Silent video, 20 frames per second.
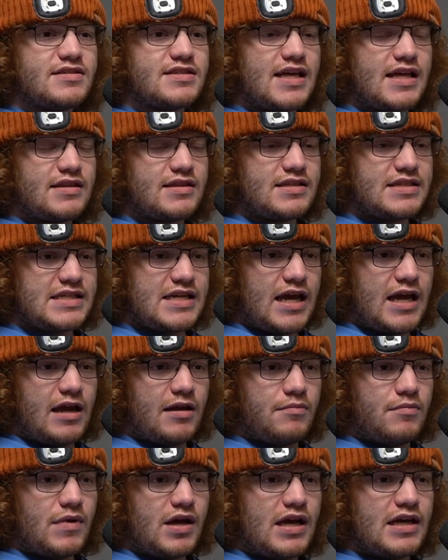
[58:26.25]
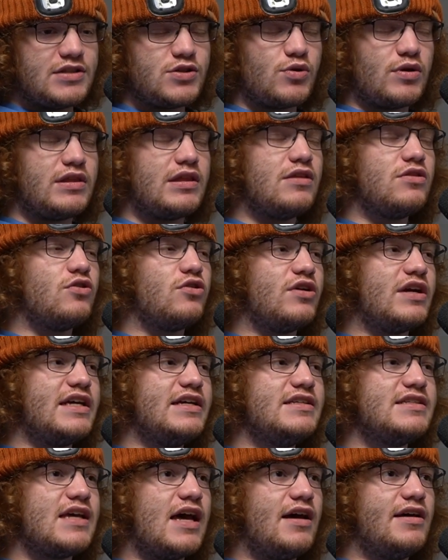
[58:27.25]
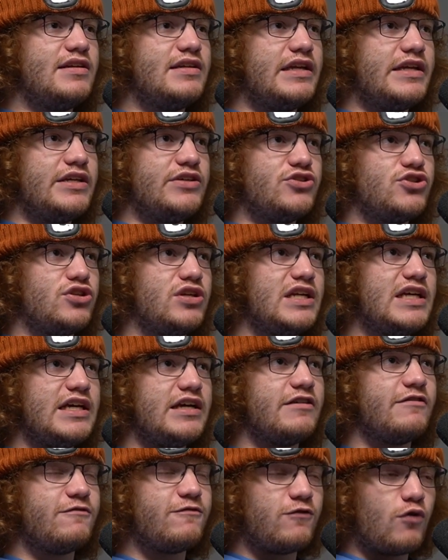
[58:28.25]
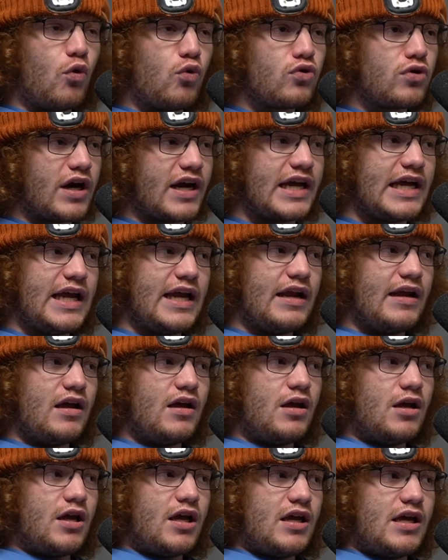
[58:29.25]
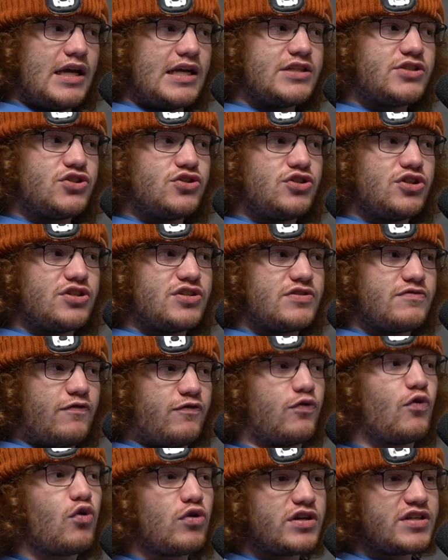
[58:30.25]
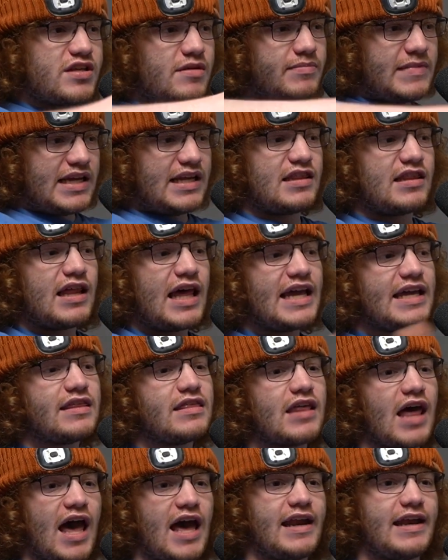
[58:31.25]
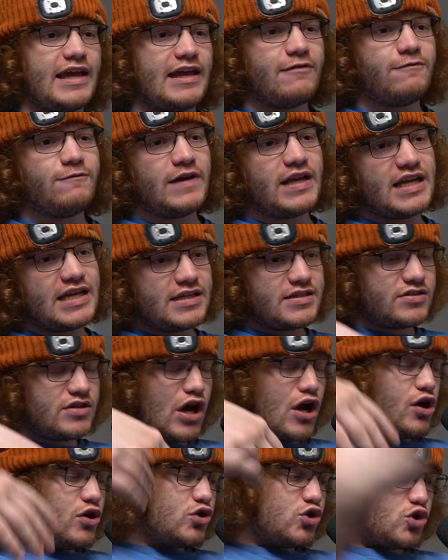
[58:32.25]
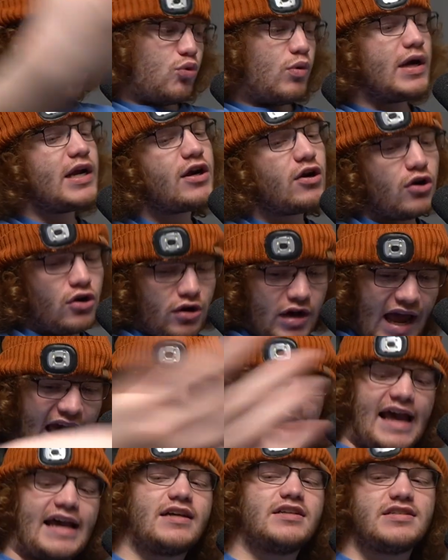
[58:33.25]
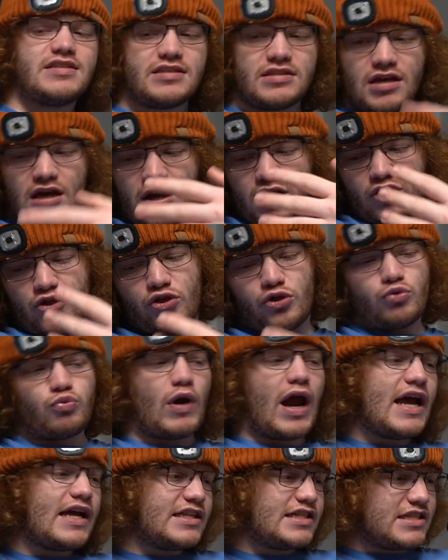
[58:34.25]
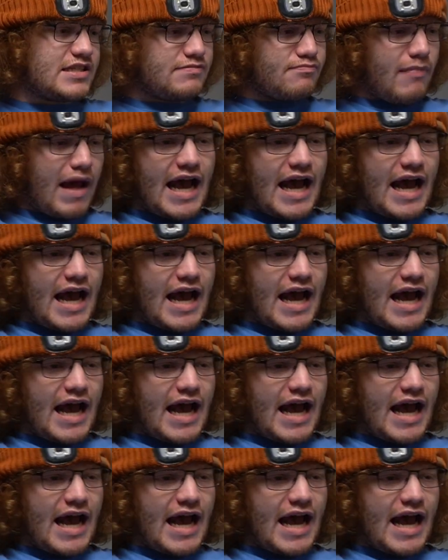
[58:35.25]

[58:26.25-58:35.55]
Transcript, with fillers: does that the same. And so I think there is a niche need for it it's just for something like that. If it is Twitter, X, Threads,